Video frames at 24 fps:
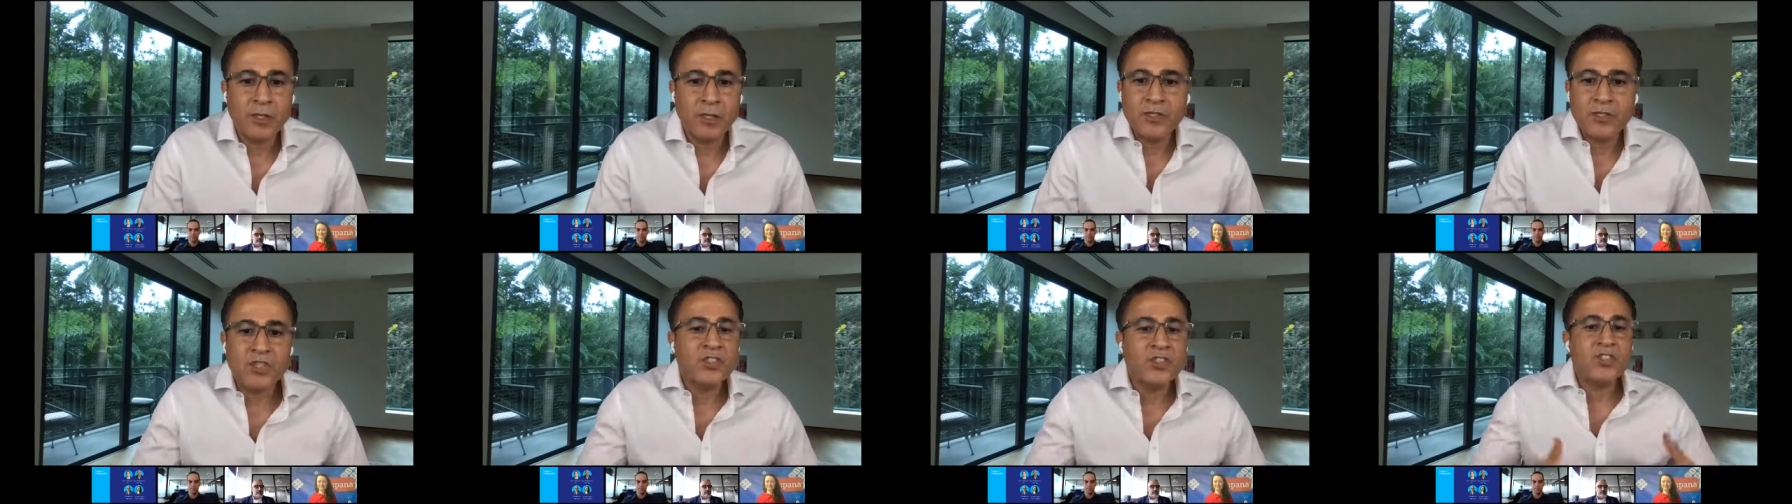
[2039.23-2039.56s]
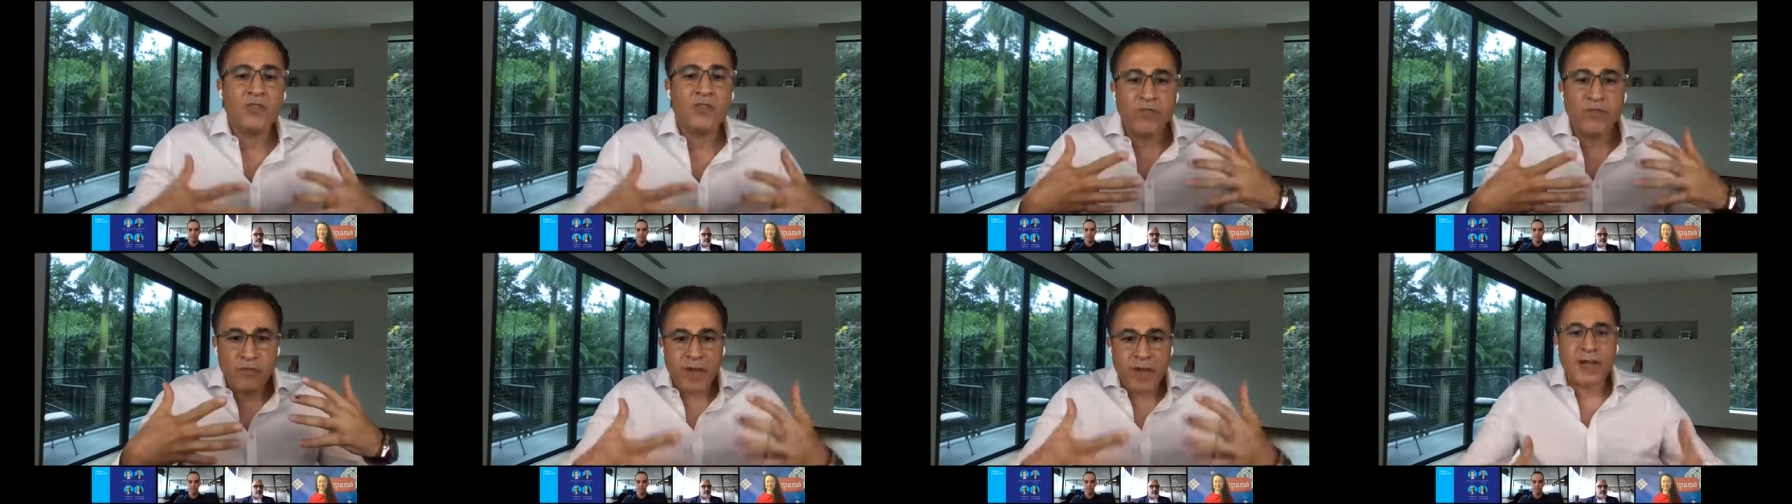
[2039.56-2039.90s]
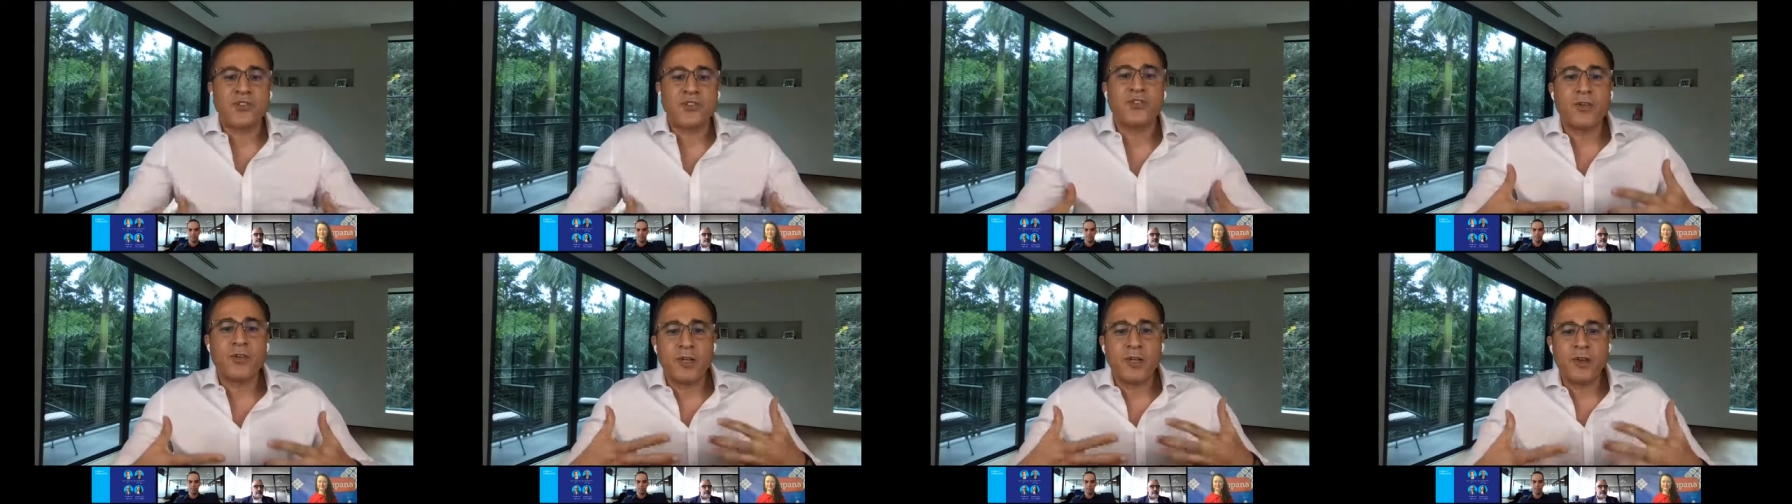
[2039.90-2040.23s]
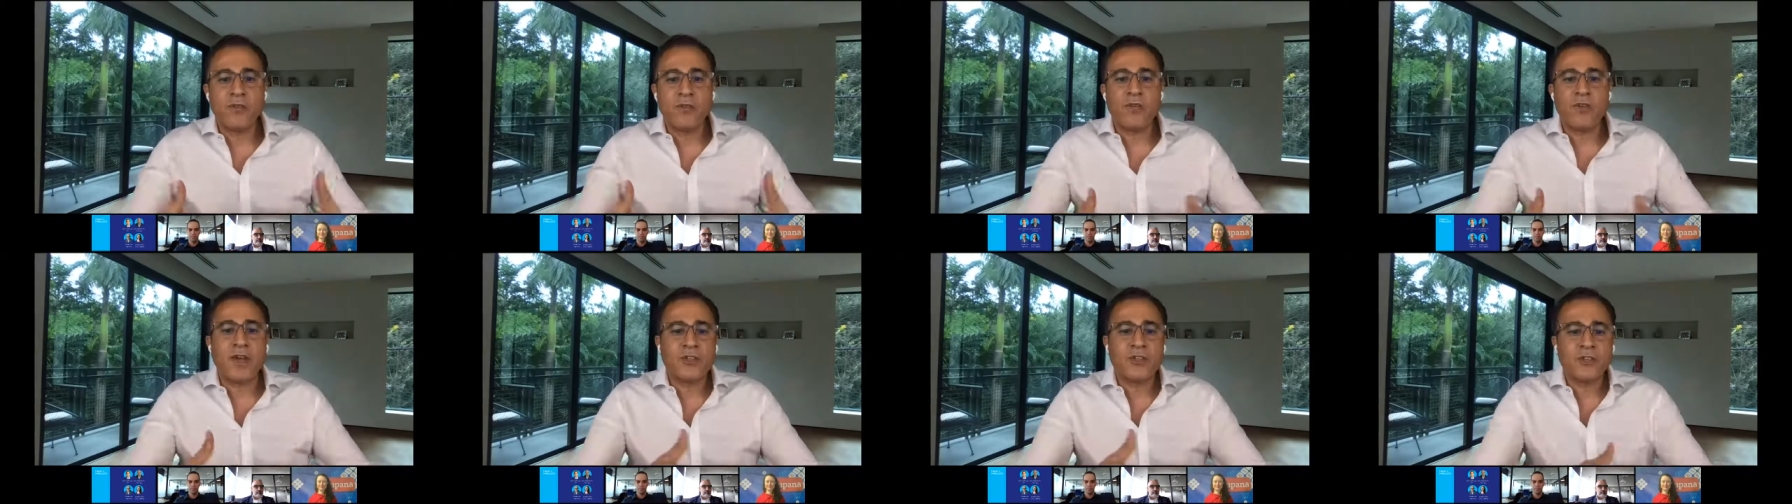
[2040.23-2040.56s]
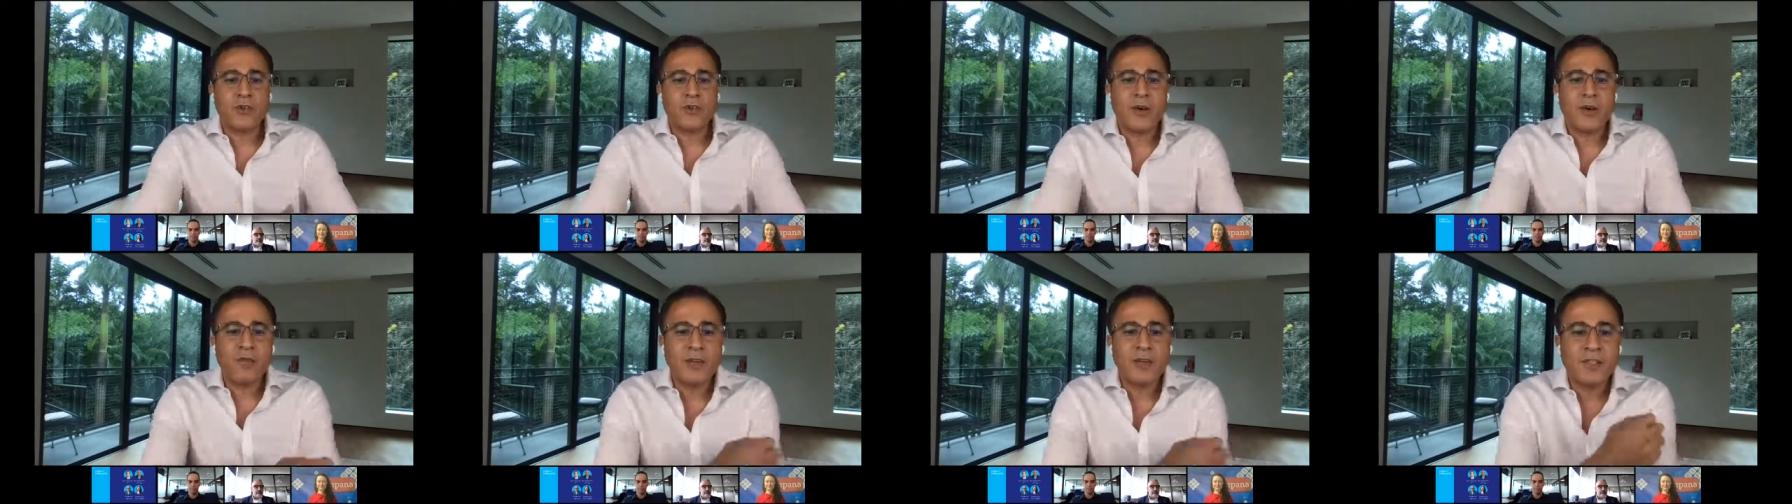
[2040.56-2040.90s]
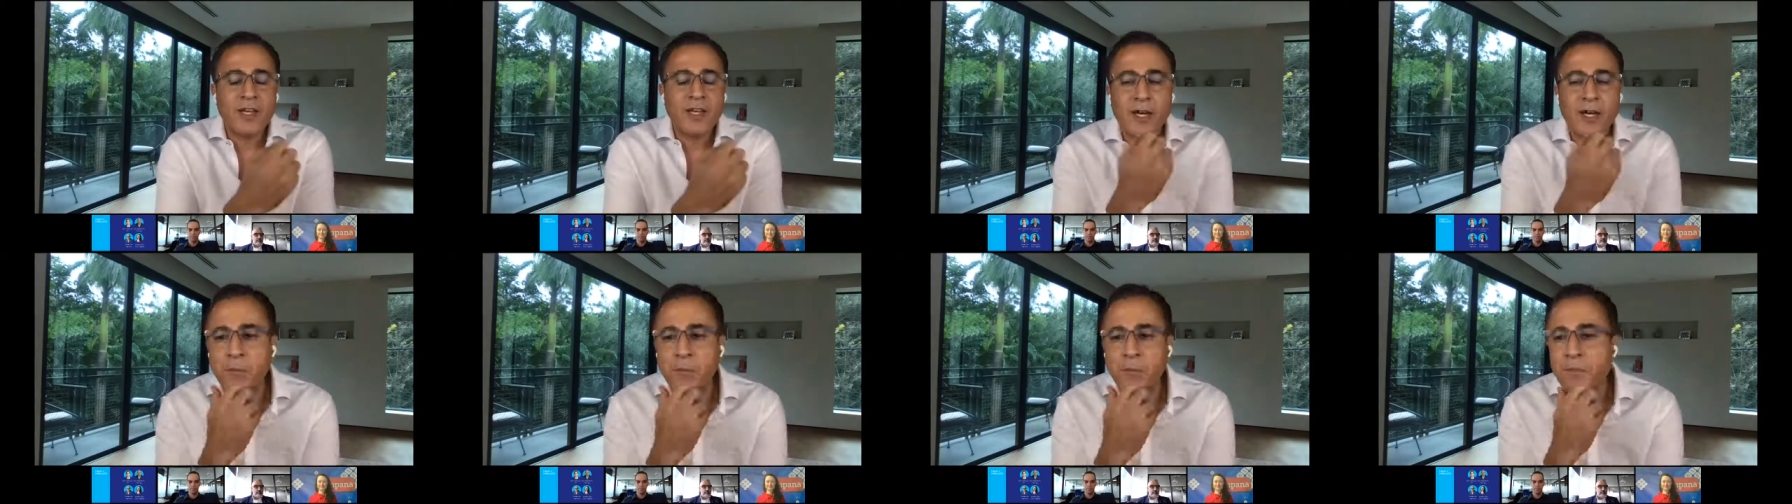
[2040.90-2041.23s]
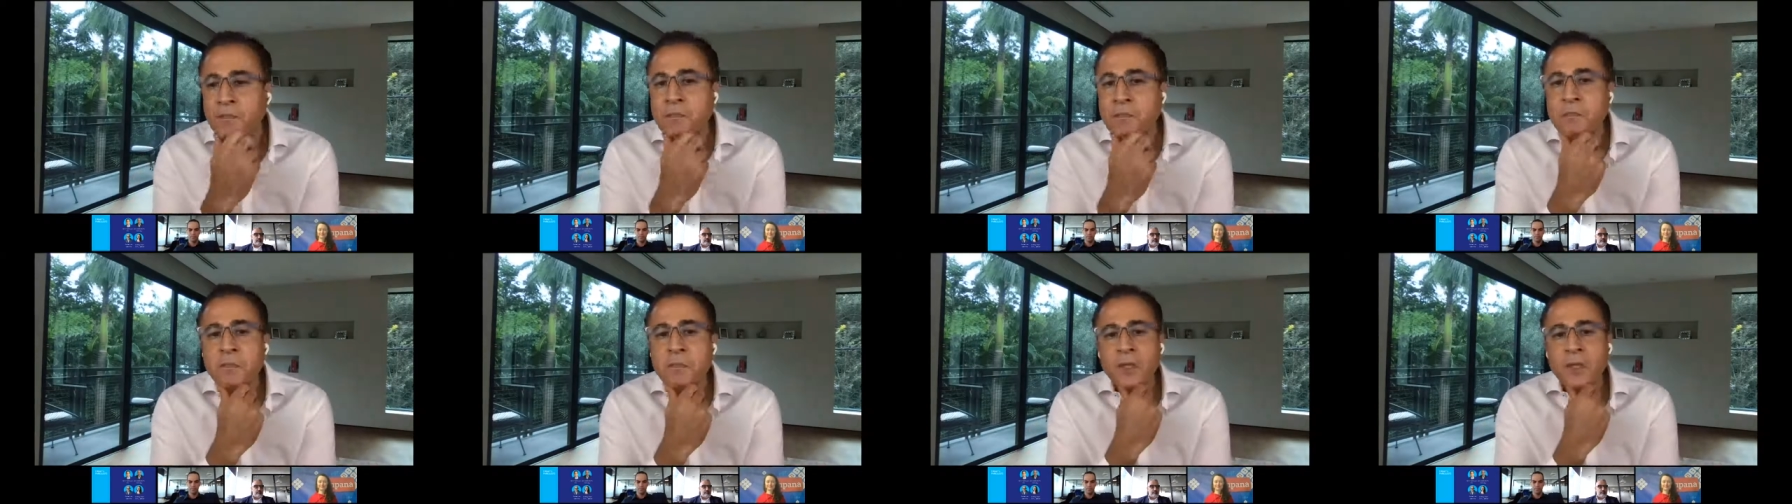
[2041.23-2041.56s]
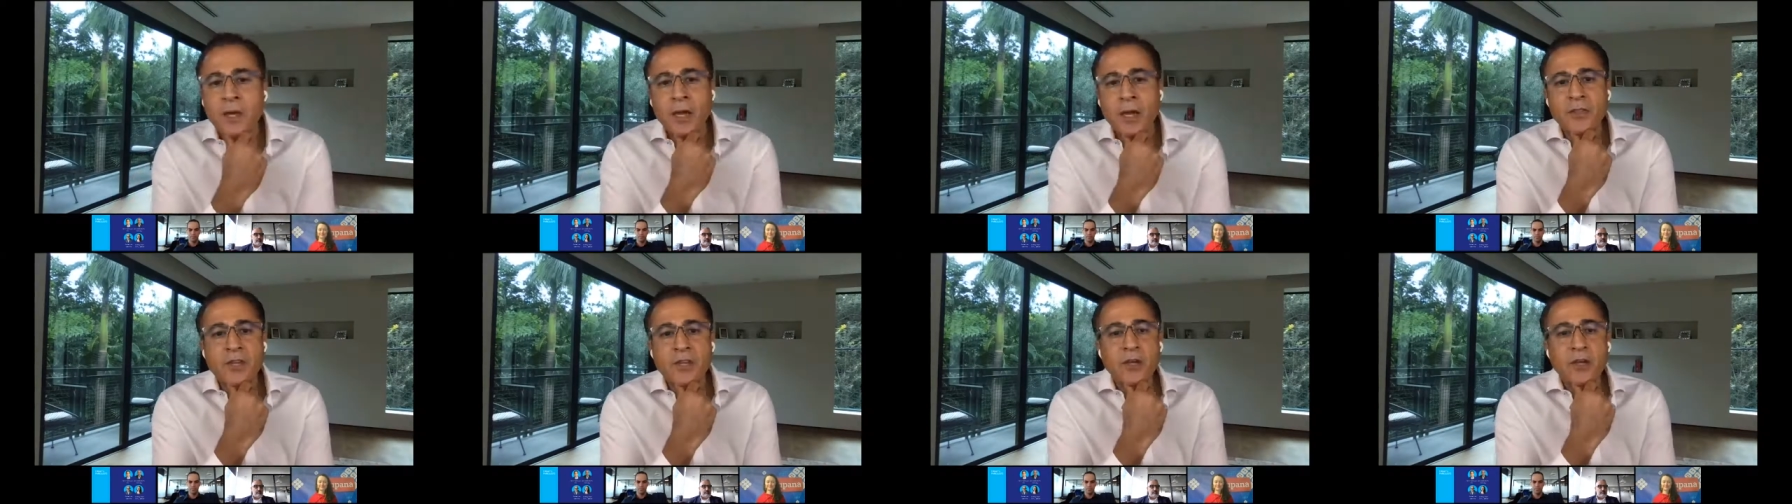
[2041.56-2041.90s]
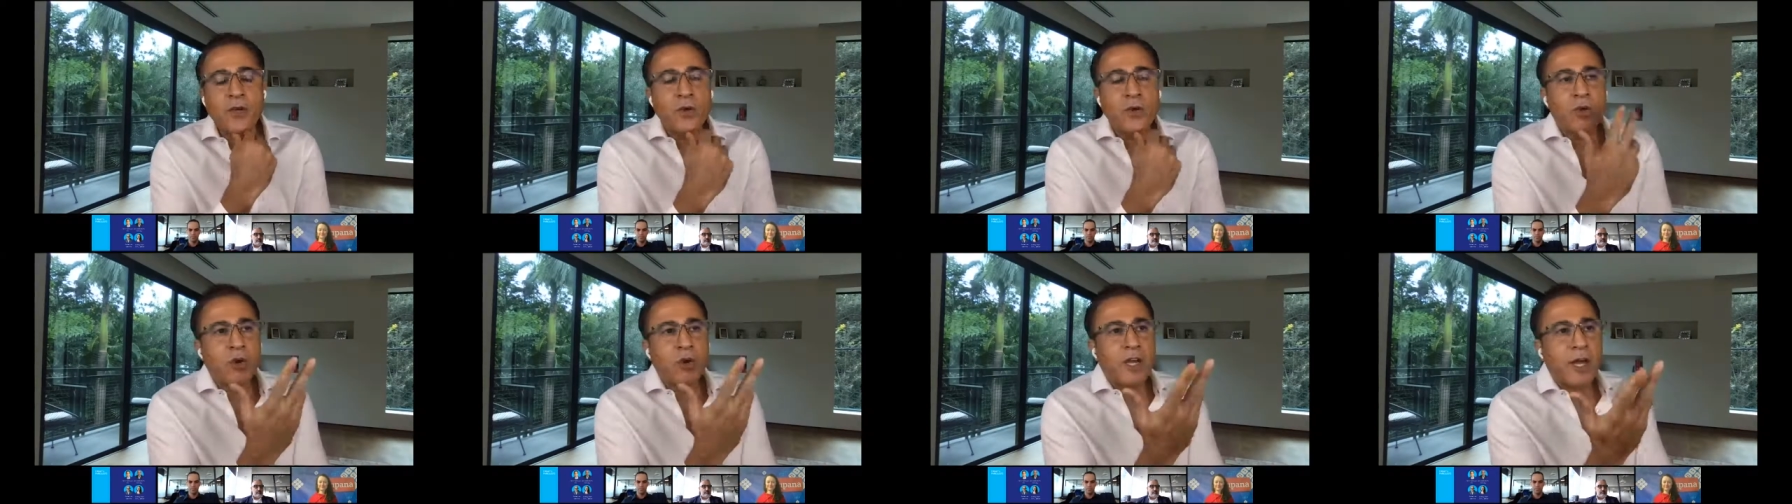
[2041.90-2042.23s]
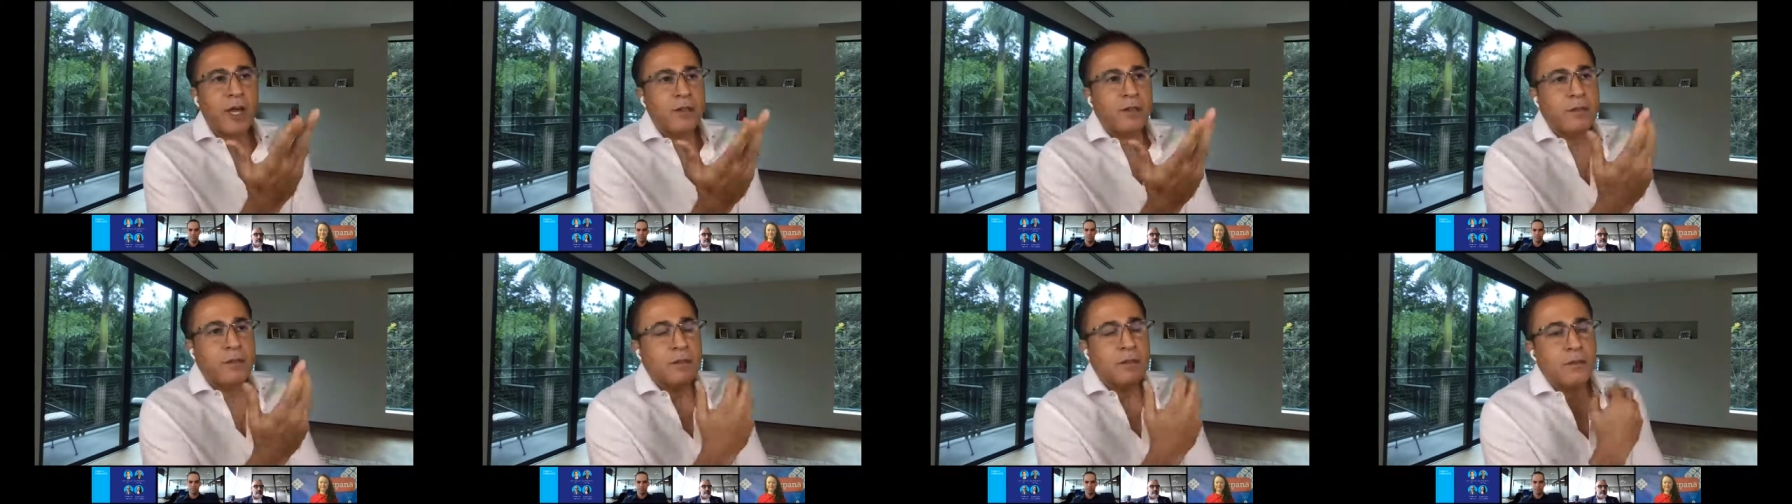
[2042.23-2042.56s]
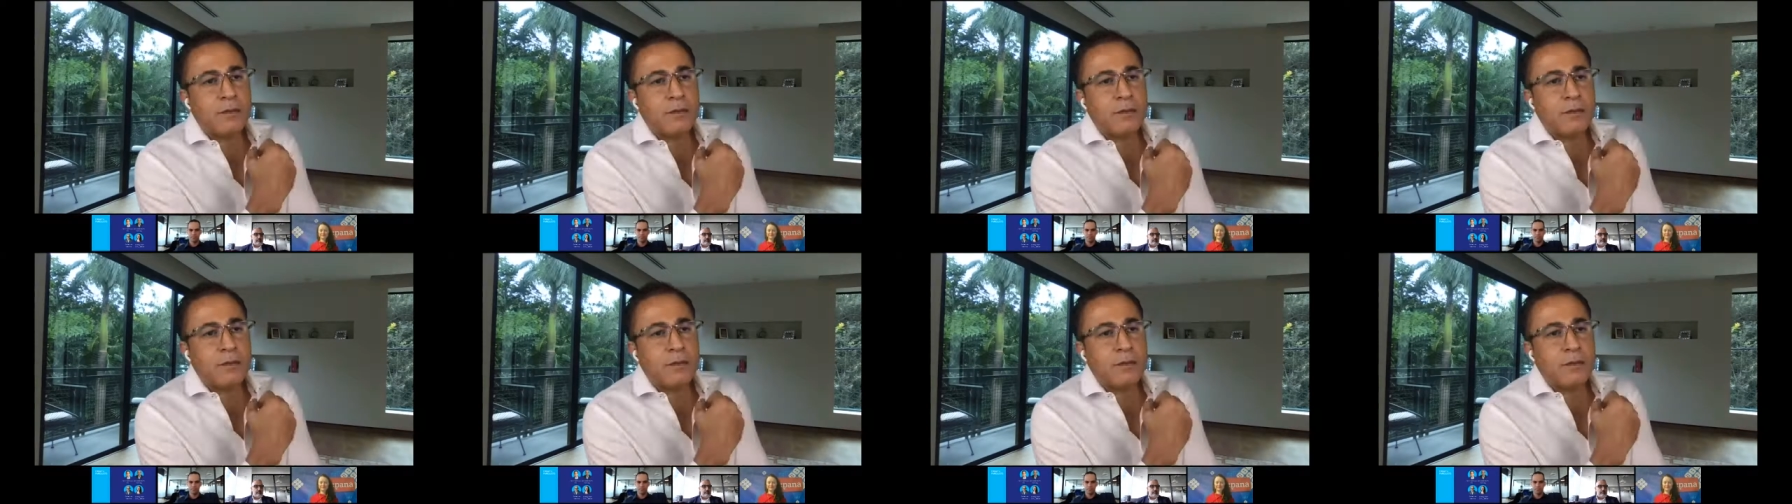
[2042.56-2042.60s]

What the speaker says: It's just faster and faster every time. And then you look at